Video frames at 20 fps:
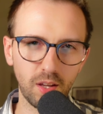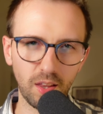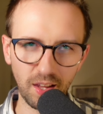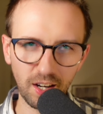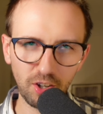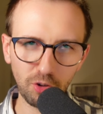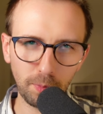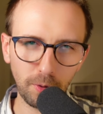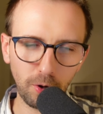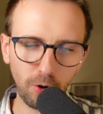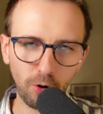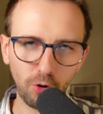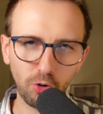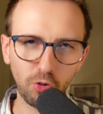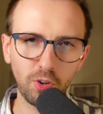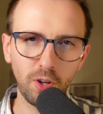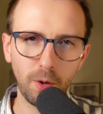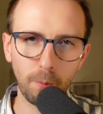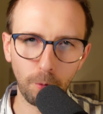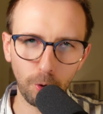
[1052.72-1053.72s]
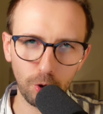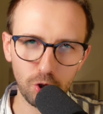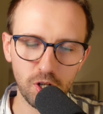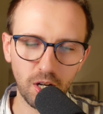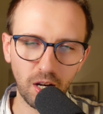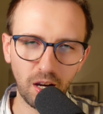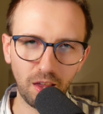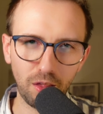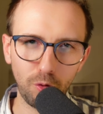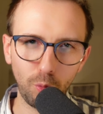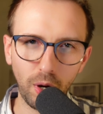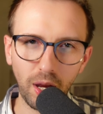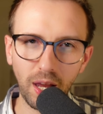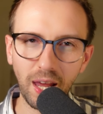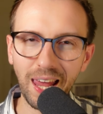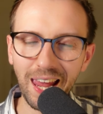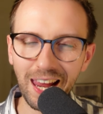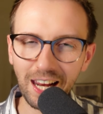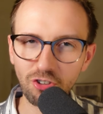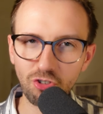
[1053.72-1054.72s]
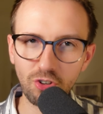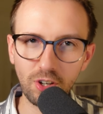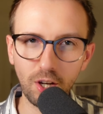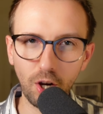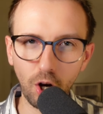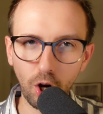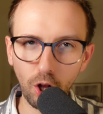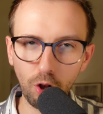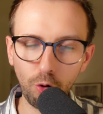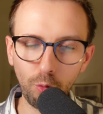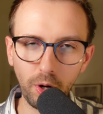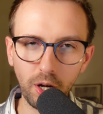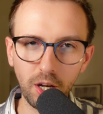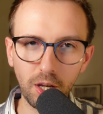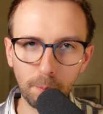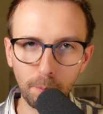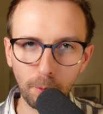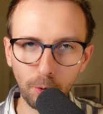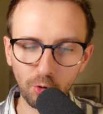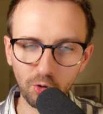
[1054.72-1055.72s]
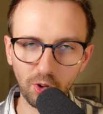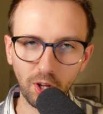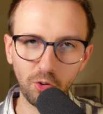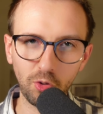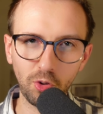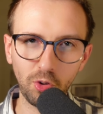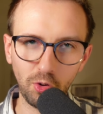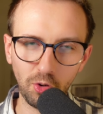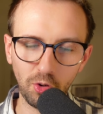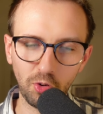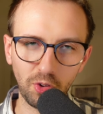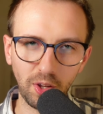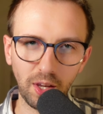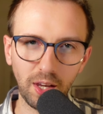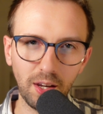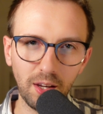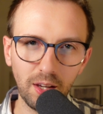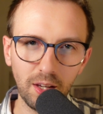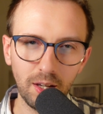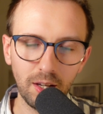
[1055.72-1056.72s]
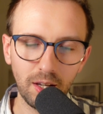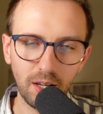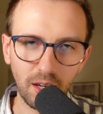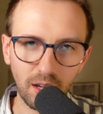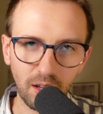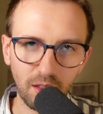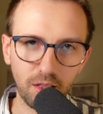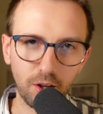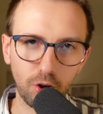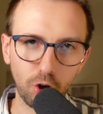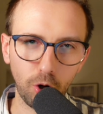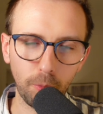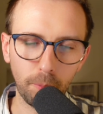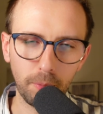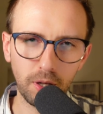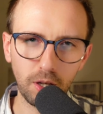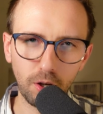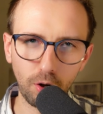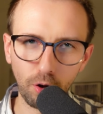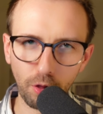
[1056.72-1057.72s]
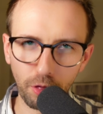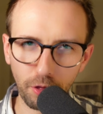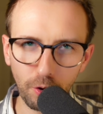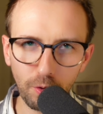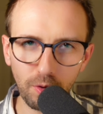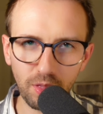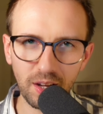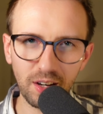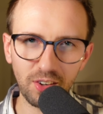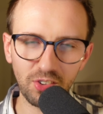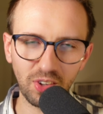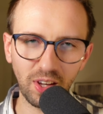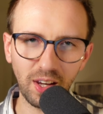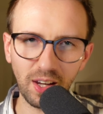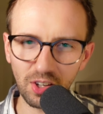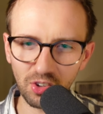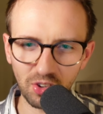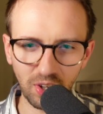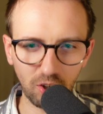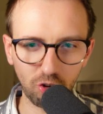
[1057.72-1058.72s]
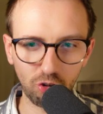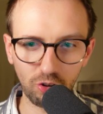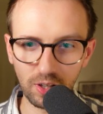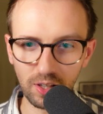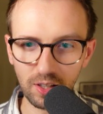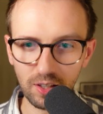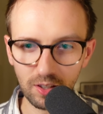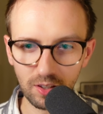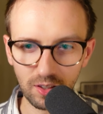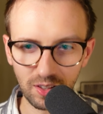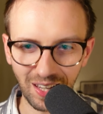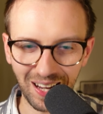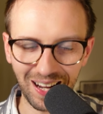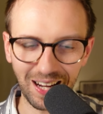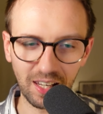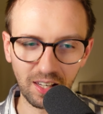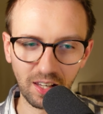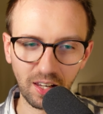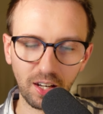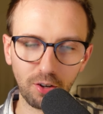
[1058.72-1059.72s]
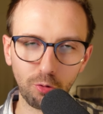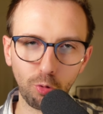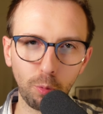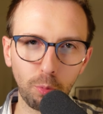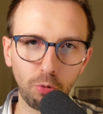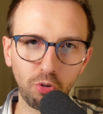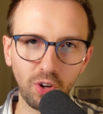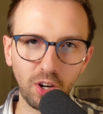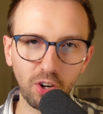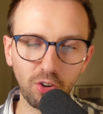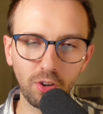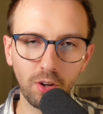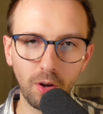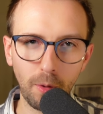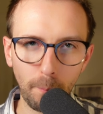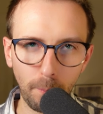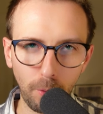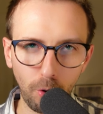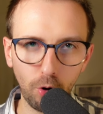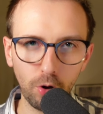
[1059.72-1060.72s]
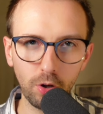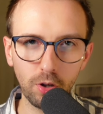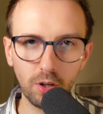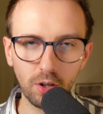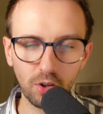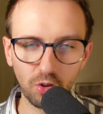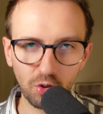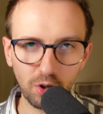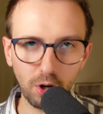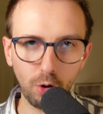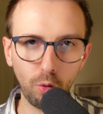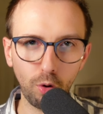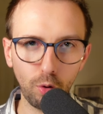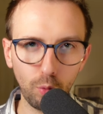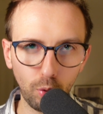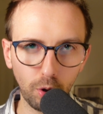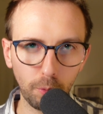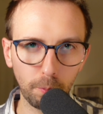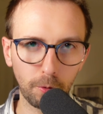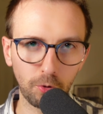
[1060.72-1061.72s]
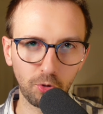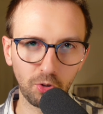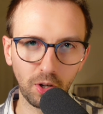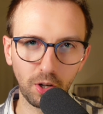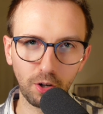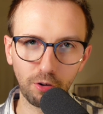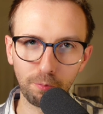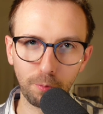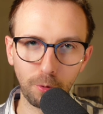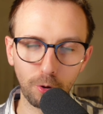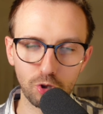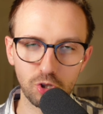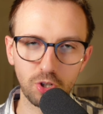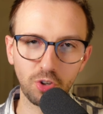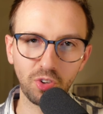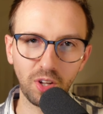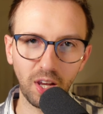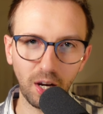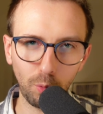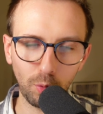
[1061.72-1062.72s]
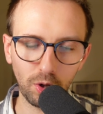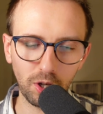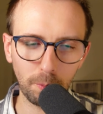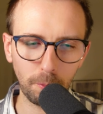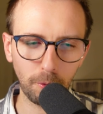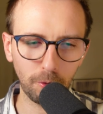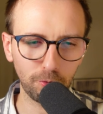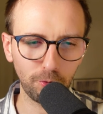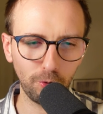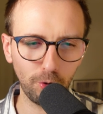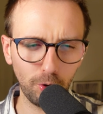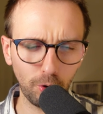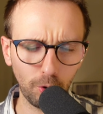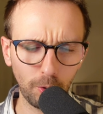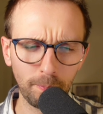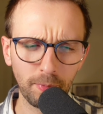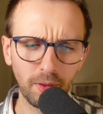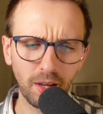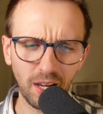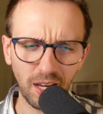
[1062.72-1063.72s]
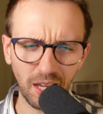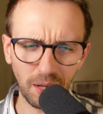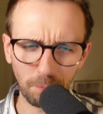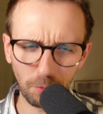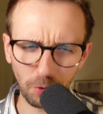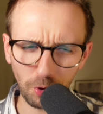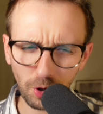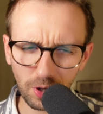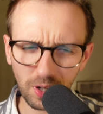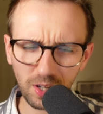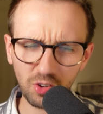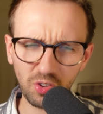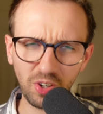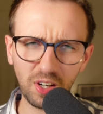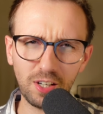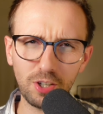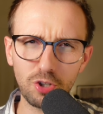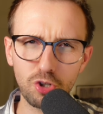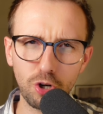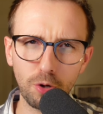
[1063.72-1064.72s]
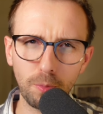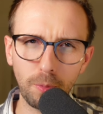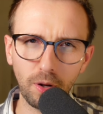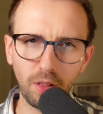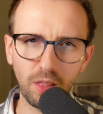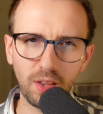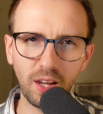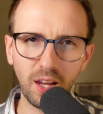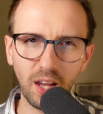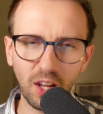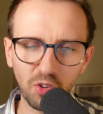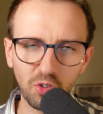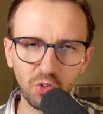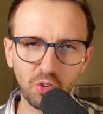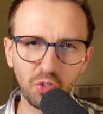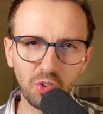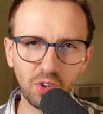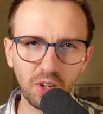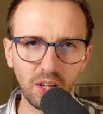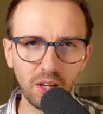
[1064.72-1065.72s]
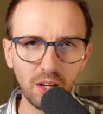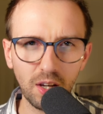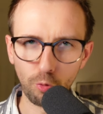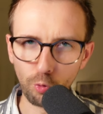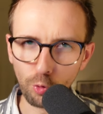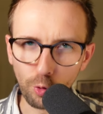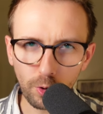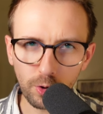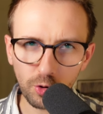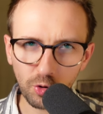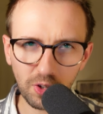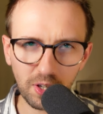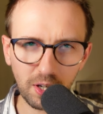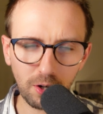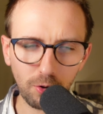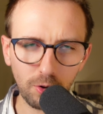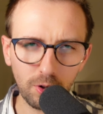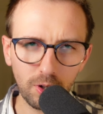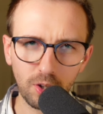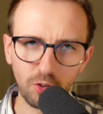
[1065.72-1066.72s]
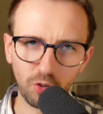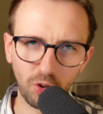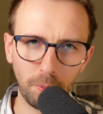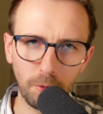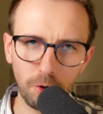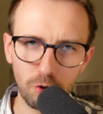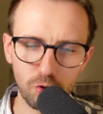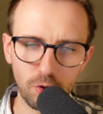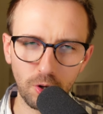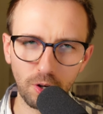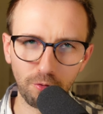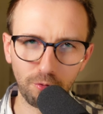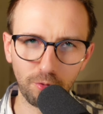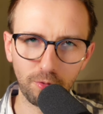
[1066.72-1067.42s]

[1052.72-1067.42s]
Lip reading: And that's because Berkshire Hathaway actually already possesses a stake in the company, although that stake is actually tiny. It represents 0.01% of Berkshire's equity portfolio. And I'm not exactly sure about the SEC rules here, so I'm not sure if